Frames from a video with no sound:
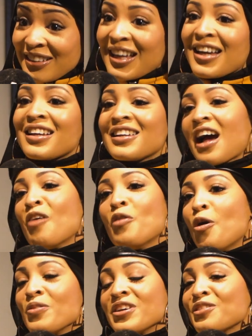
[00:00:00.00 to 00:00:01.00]
Like, right. I'm
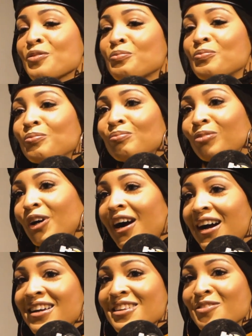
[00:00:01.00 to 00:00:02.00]
always
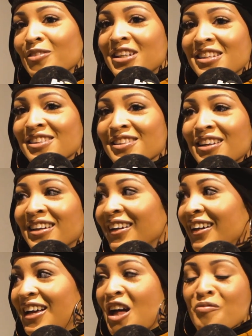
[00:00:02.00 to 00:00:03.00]
surprised. Marquise is like,
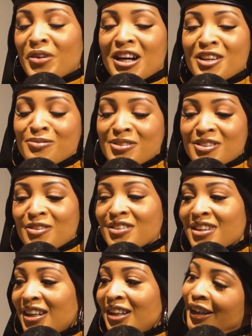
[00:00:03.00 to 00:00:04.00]
my husband is always
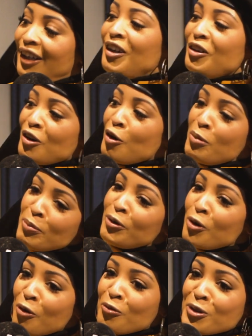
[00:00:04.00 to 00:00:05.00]
like, girl, people
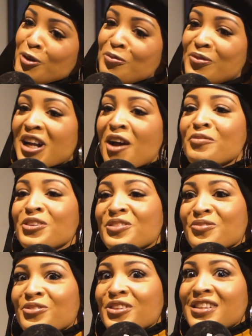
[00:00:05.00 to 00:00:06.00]
know of you. But I'm just
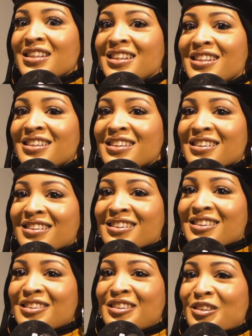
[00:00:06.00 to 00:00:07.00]
really...
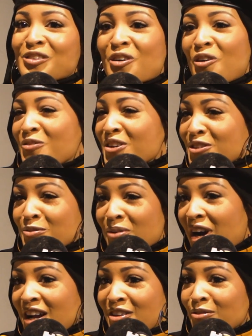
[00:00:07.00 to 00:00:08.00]
still always
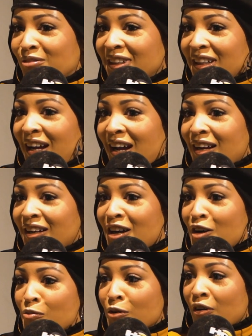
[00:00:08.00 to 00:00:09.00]
surprised when I
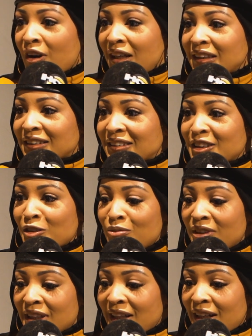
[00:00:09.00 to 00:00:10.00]
come across
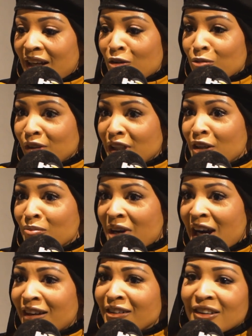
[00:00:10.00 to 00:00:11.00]
someone that I really
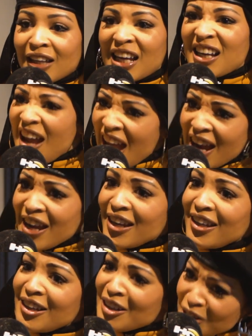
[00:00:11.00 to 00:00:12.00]
admire and they're like,
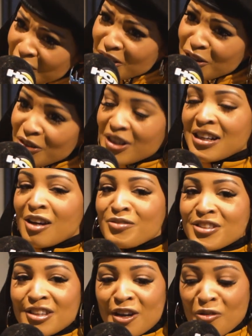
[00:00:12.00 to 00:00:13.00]
hey. Yeah. You, and I'm
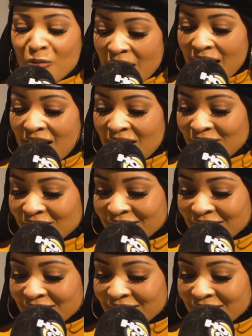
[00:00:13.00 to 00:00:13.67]
just like, wow,